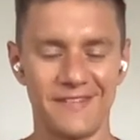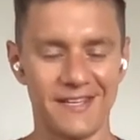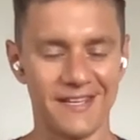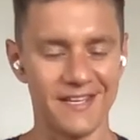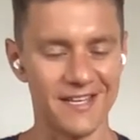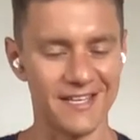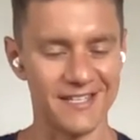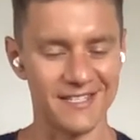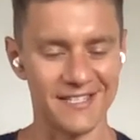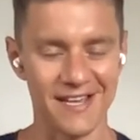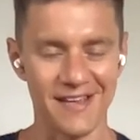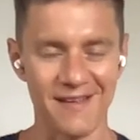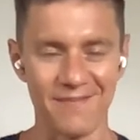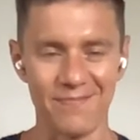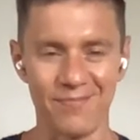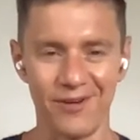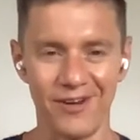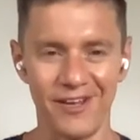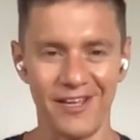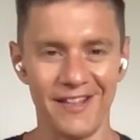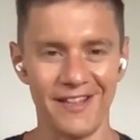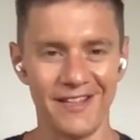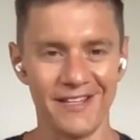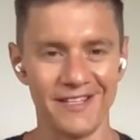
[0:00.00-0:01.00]
I'm going to say
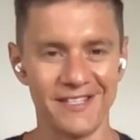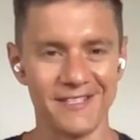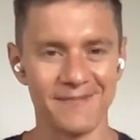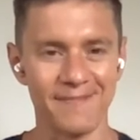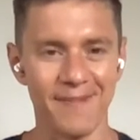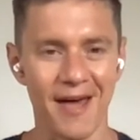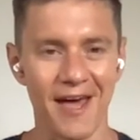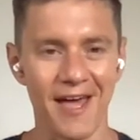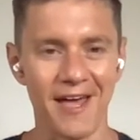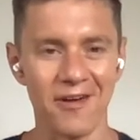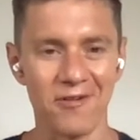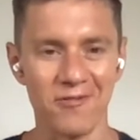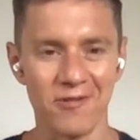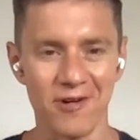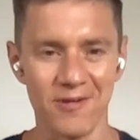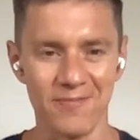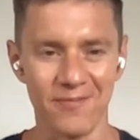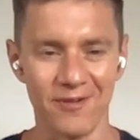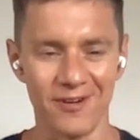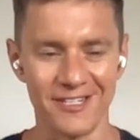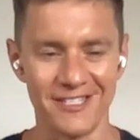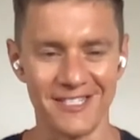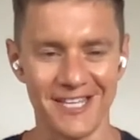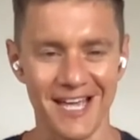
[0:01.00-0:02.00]
breathe and smile one
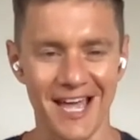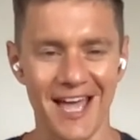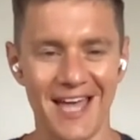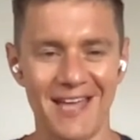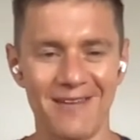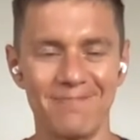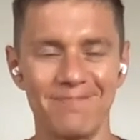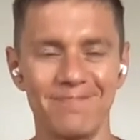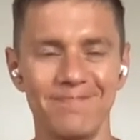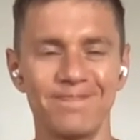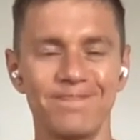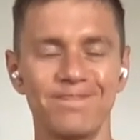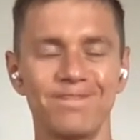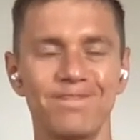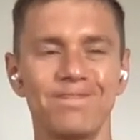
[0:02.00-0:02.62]
more time.